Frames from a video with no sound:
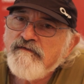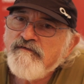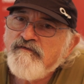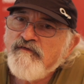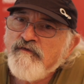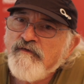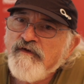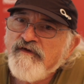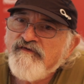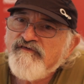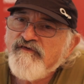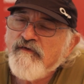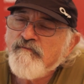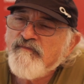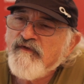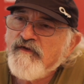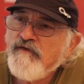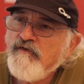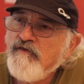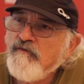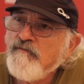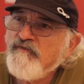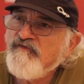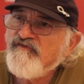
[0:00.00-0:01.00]
doing something
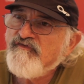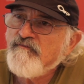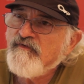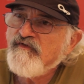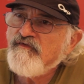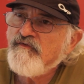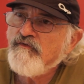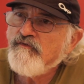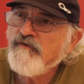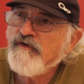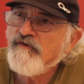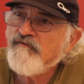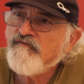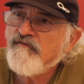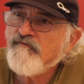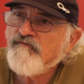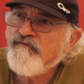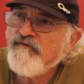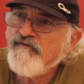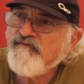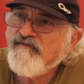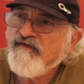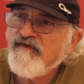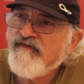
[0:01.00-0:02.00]
humans have been doing for
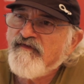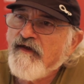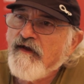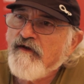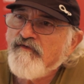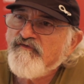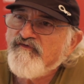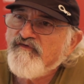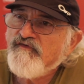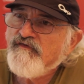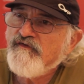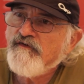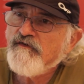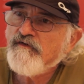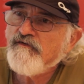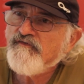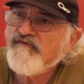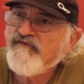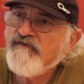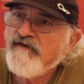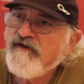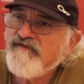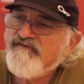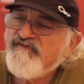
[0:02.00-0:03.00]
50,000
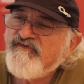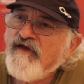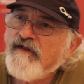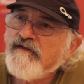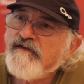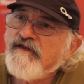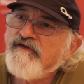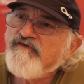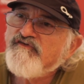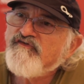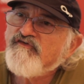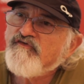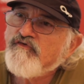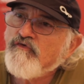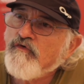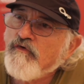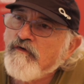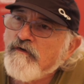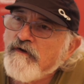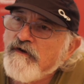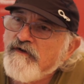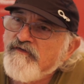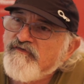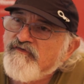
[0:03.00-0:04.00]
years, and that's telling
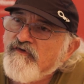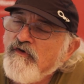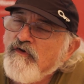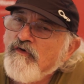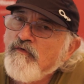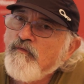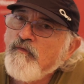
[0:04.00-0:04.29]
stories.